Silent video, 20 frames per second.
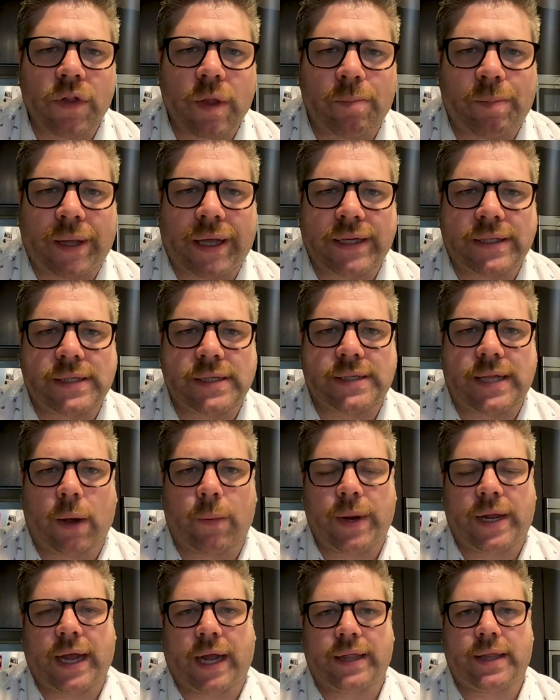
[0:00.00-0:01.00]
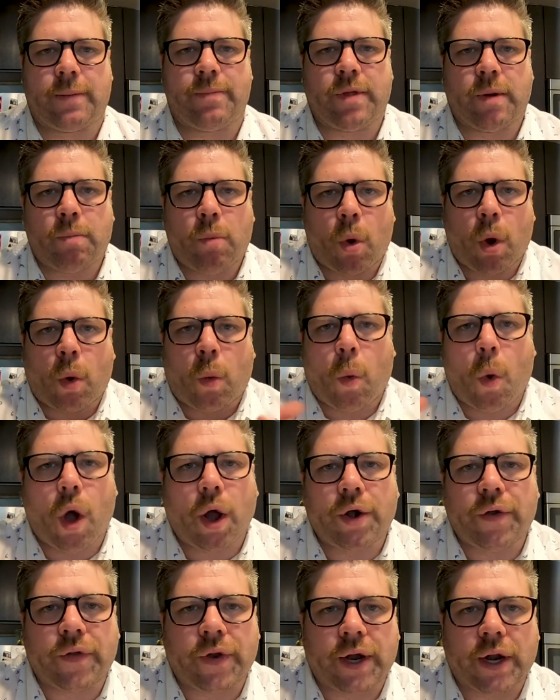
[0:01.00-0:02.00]
the pieces that we cut them, the more
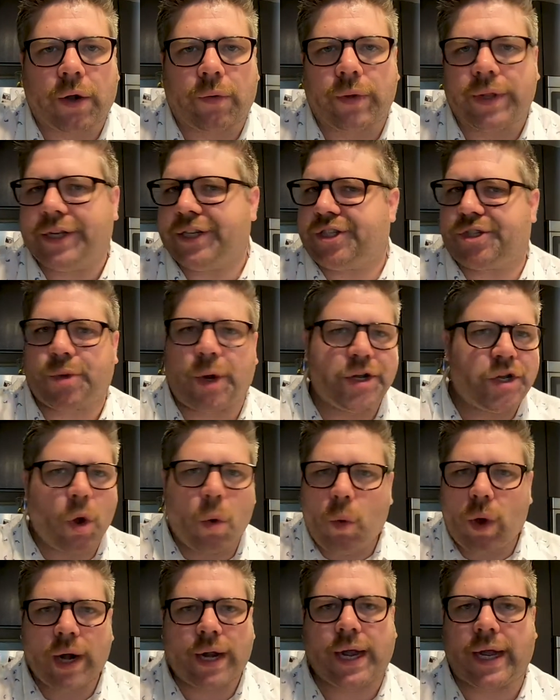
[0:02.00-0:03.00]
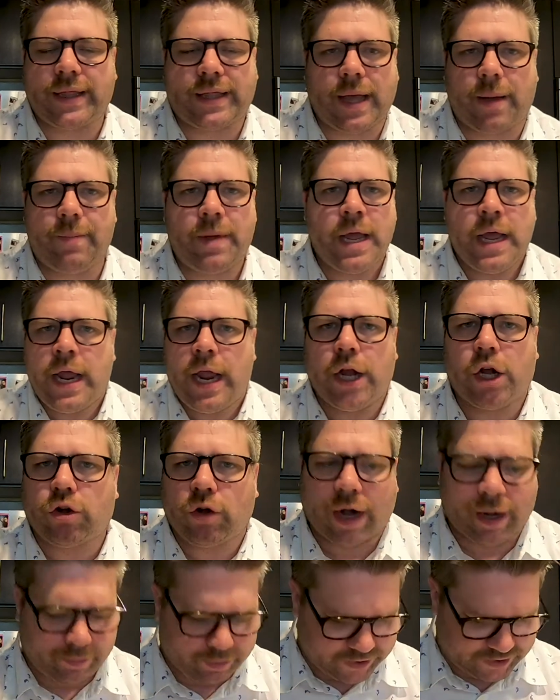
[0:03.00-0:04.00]
water they're going to release. So I don't want to cut them
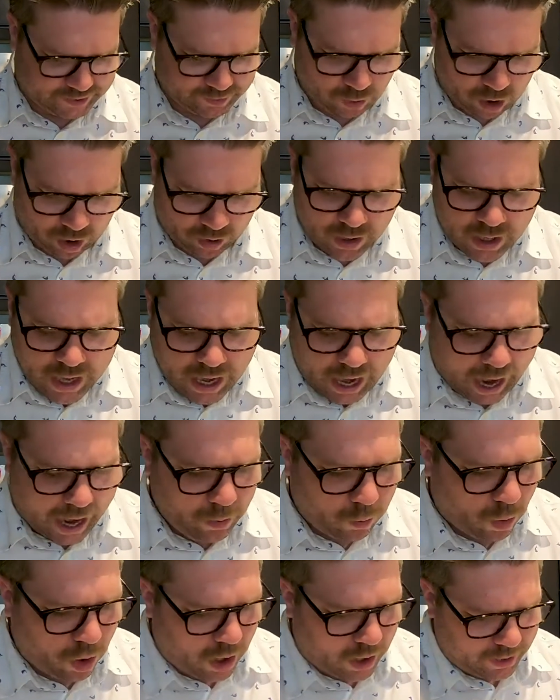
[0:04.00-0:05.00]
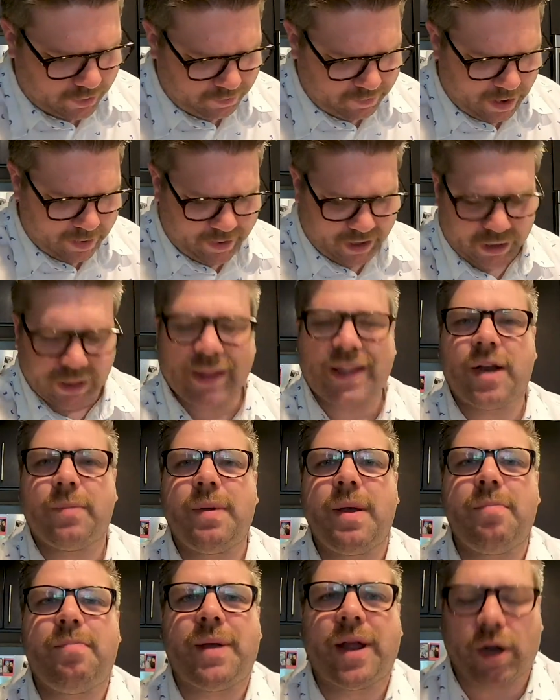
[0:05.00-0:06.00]
incredibly small. I want maybe a little
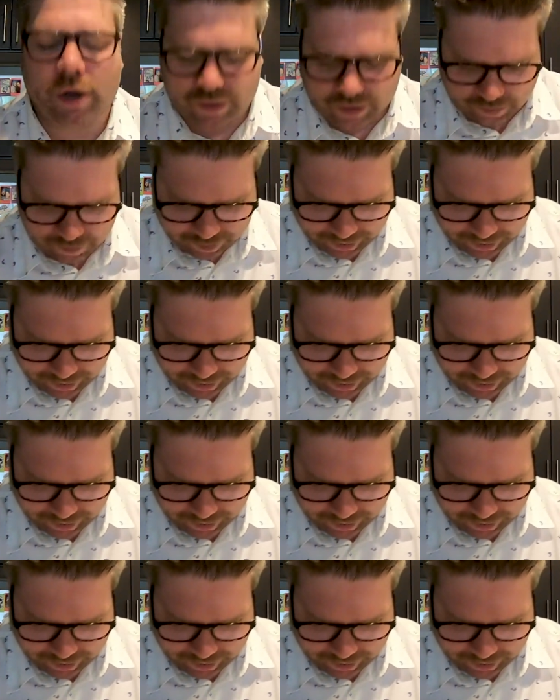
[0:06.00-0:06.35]
bit bigger than